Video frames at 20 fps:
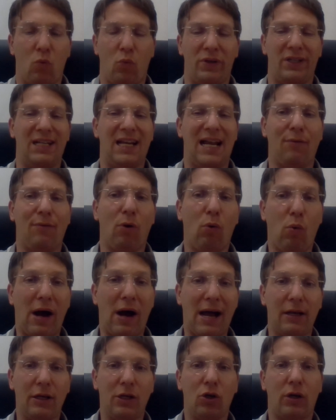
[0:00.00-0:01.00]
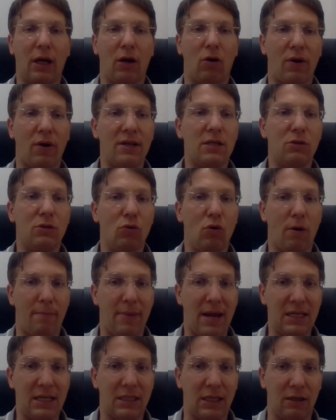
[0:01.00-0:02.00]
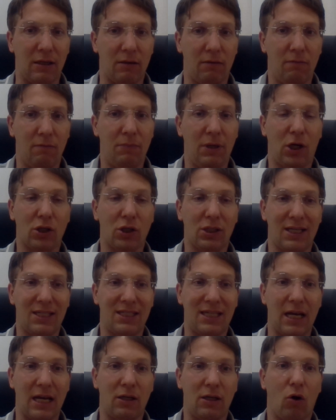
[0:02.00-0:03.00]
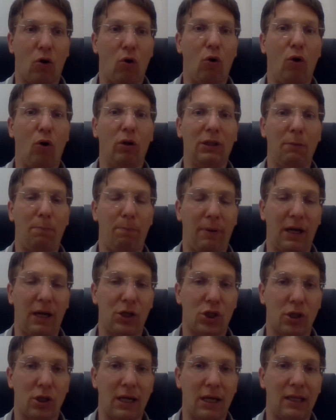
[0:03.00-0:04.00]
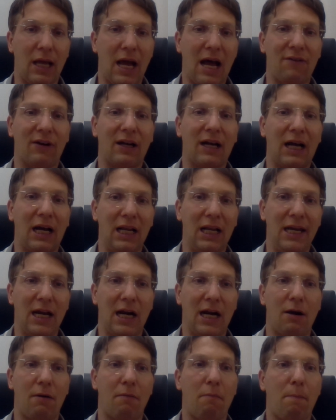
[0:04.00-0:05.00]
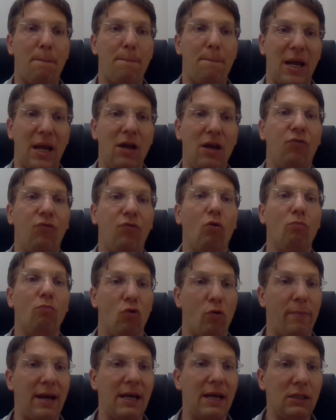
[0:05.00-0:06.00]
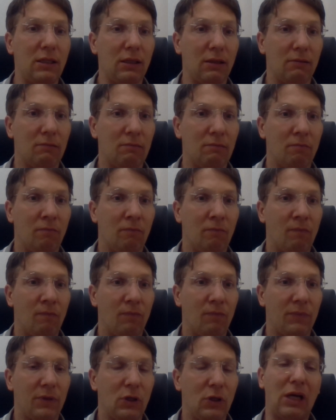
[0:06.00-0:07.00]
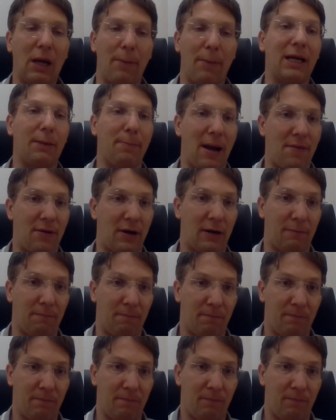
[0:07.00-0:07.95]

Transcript: With level 1, you can already do amazing, because I said all the patients that have a clear painful movement, you can make better.